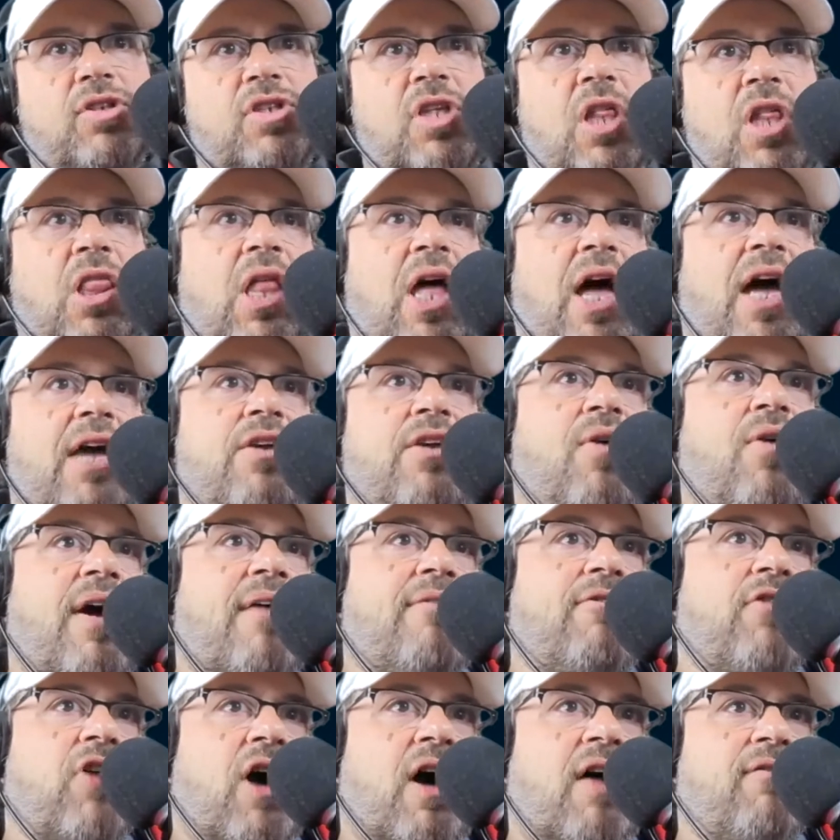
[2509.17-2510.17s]
a lot you have
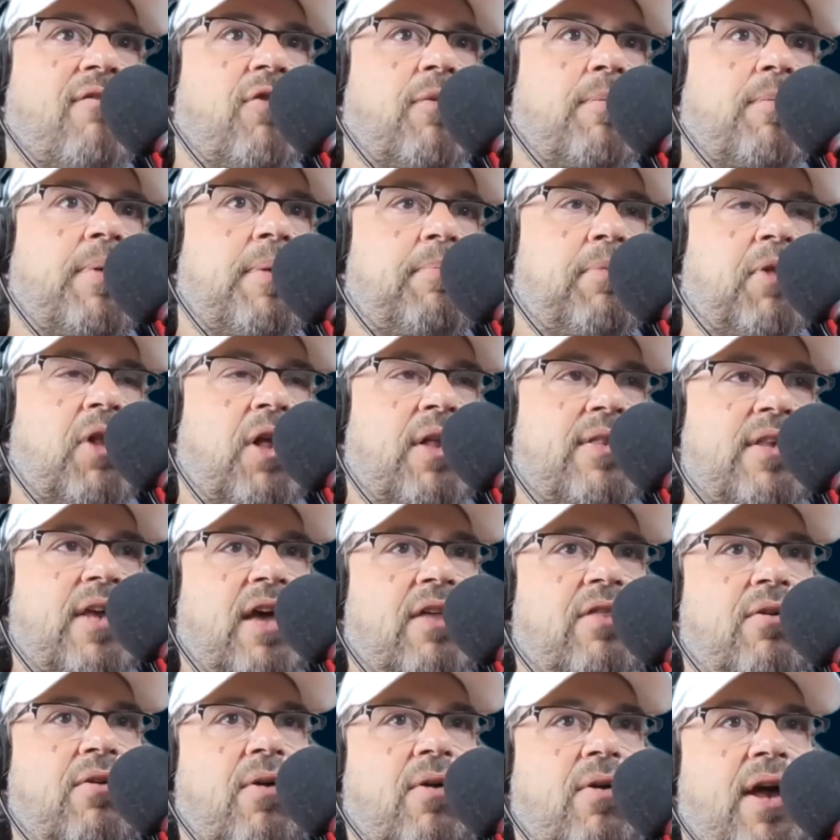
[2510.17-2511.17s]
to offer people on the
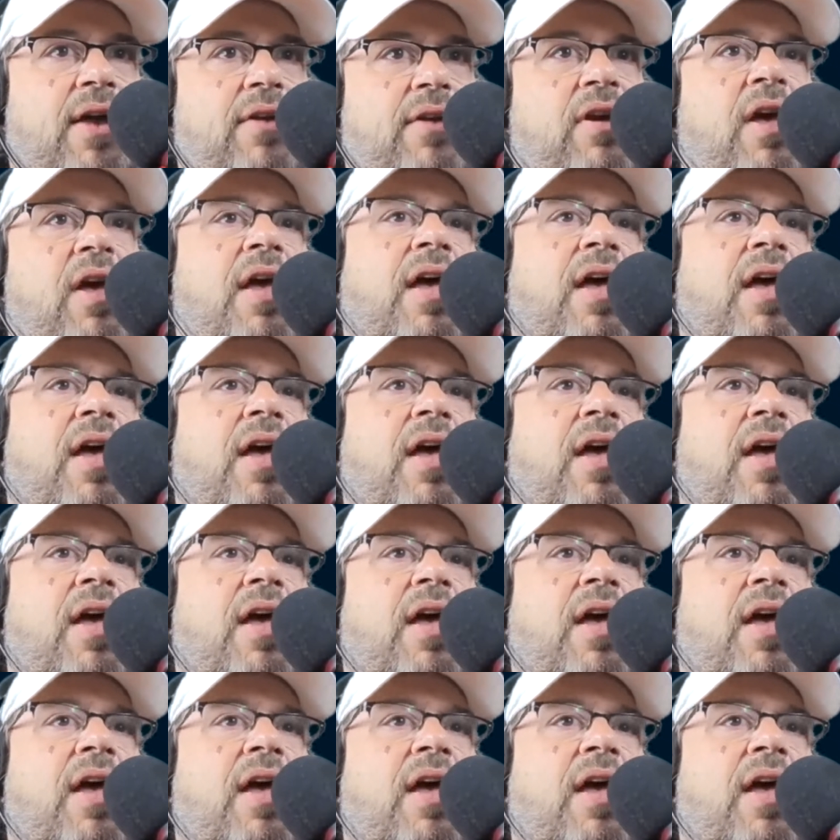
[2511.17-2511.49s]
other end,